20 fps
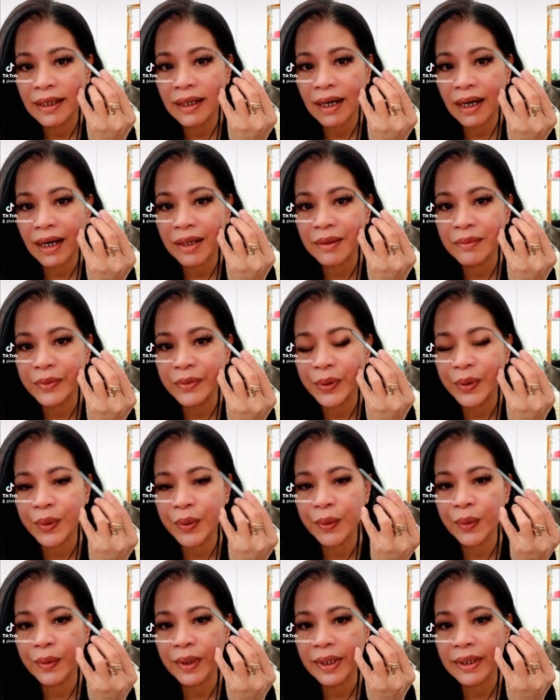
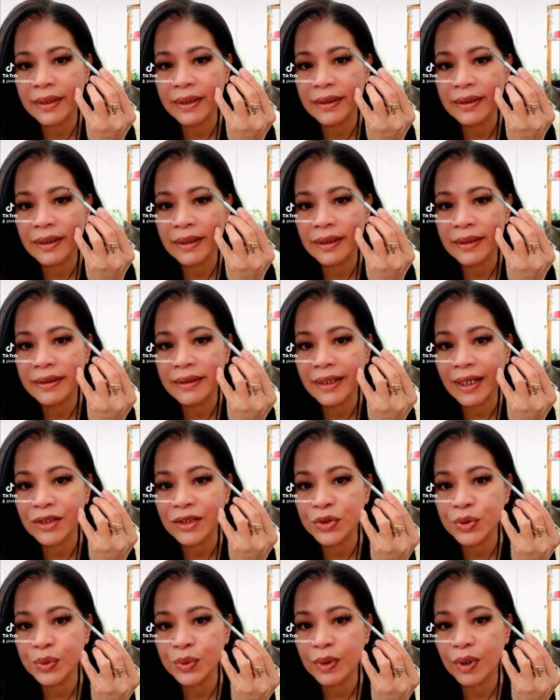eyebrow, and
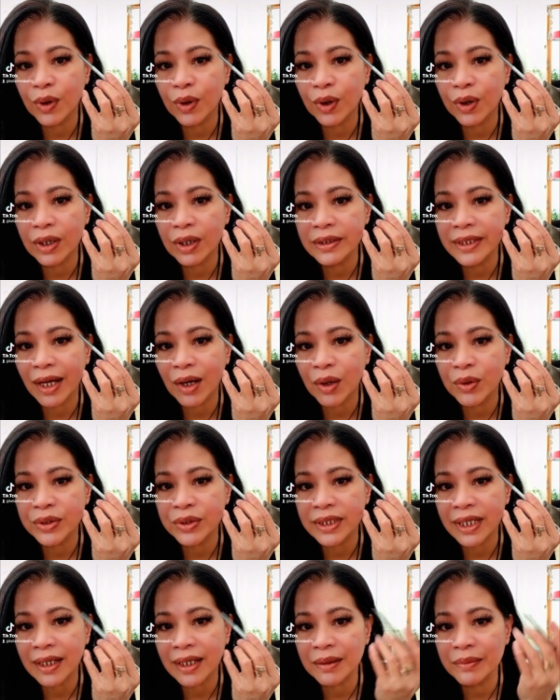not too long down
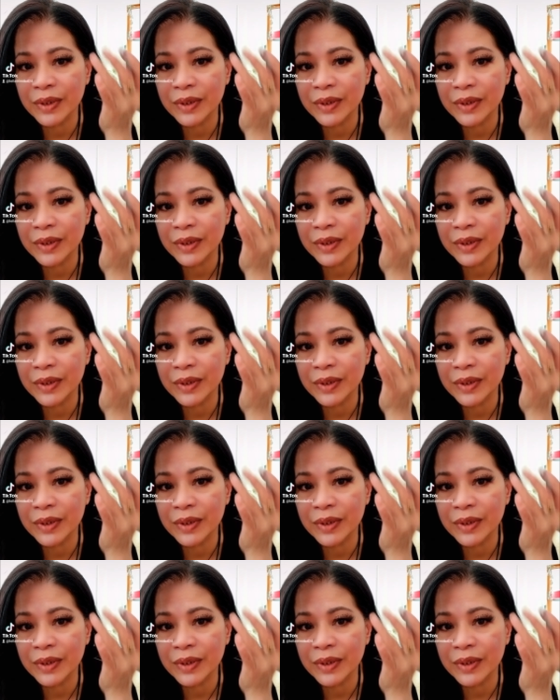there,